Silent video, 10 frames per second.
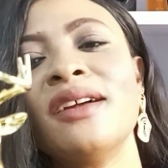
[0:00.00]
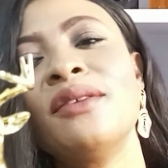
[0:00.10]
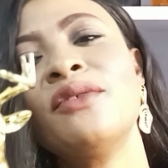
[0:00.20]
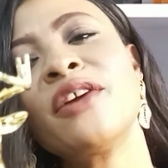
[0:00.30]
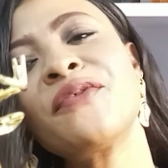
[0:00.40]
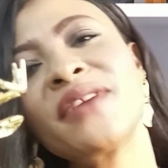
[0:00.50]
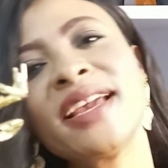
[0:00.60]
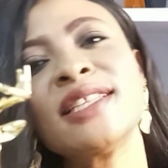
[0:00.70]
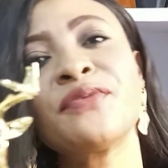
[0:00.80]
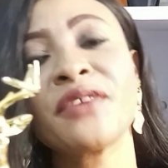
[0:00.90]

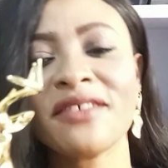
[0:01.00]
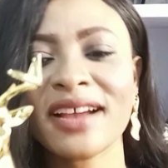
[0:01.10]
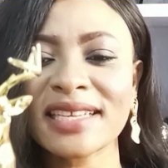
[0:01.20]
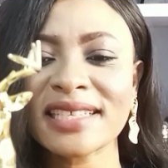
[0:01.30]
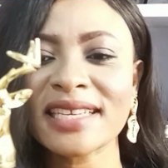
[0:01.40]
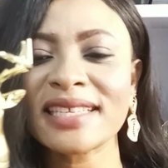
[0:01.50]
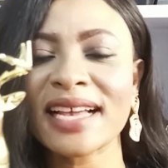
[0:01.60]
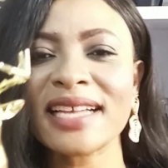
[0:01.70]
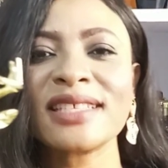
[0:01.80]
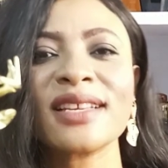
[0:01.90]
reference fragrances
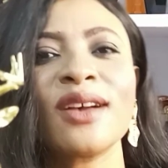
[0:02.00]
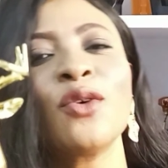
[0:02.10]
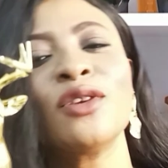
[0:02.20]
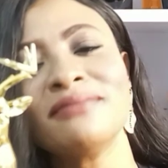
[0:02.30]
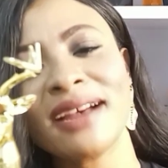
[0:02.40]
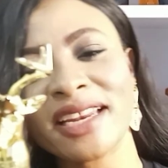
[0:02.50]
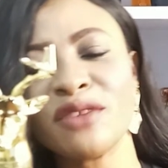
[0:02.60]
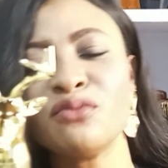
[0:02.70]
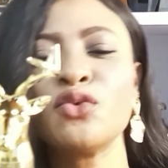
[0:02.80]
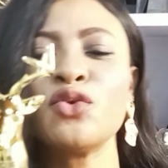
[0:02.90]
as old money,
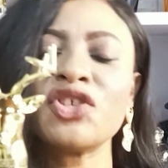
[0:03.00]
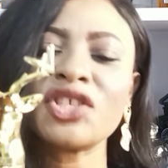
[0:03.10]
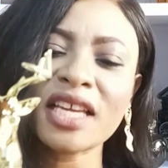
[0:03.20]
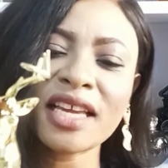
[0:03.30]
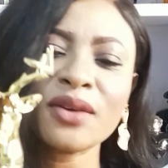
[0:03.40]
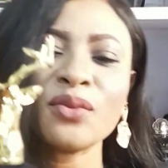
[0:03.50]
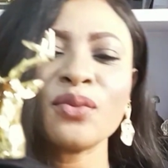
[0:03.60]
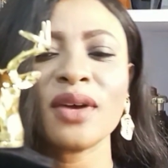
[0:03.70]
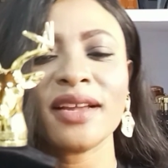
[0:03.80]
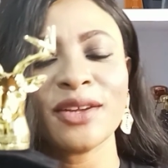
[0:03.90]
bougie,
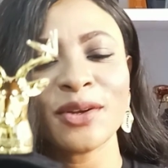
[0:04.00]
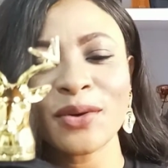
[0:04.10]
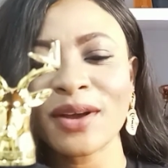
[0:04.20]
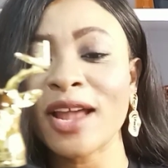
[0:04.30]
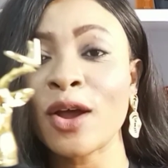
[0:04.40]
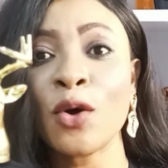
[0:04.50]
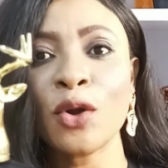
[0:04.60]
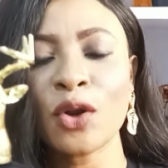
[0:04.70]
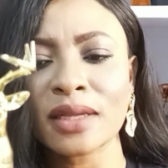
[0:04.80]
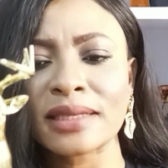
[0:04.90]
you know, a whole
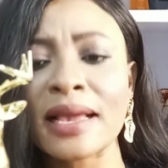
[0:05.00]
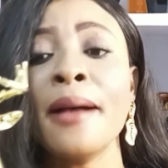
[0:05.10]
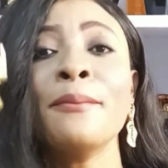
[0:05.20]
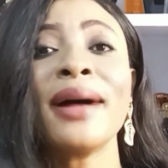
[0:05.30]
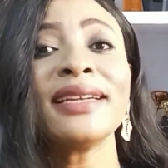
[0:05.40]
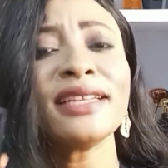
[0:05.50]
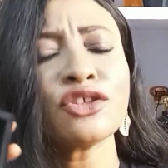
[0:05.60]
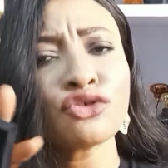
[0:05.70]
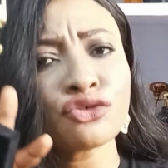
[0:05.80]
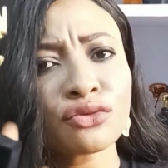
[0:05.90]
lot. But
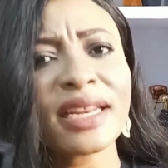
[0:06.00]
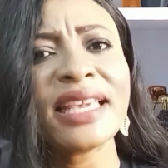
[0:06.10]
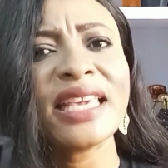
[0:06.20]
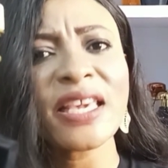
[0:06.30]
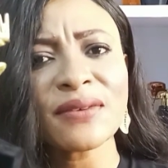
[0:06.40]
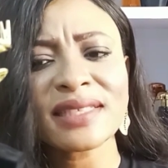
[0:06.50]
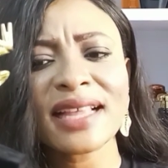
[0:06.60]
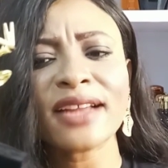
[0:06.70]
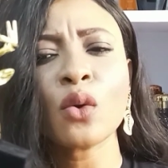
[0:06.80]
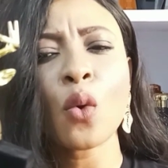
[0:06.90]
this truly gives
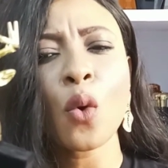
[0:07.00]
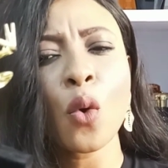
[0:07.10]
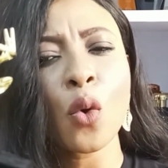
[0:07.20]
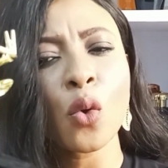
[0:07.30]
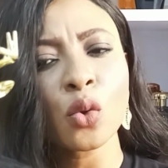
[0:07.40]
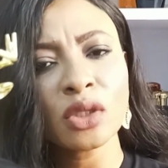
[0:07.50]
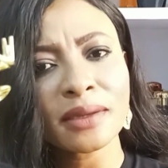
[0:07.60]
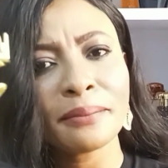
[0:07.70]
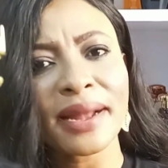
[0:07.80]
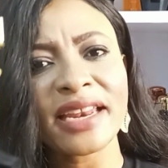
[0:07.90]
that old
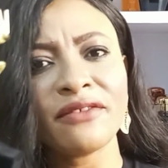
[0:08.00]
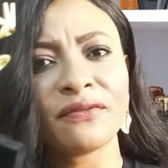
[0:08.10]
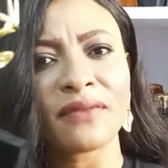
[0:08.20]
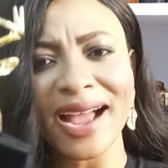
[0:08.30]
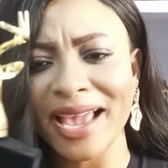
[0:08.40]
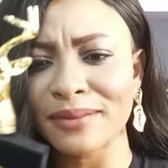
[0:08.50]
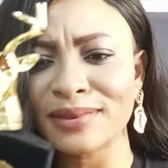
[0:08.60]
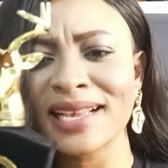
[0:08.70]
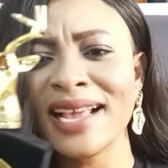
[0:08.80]
money vibes.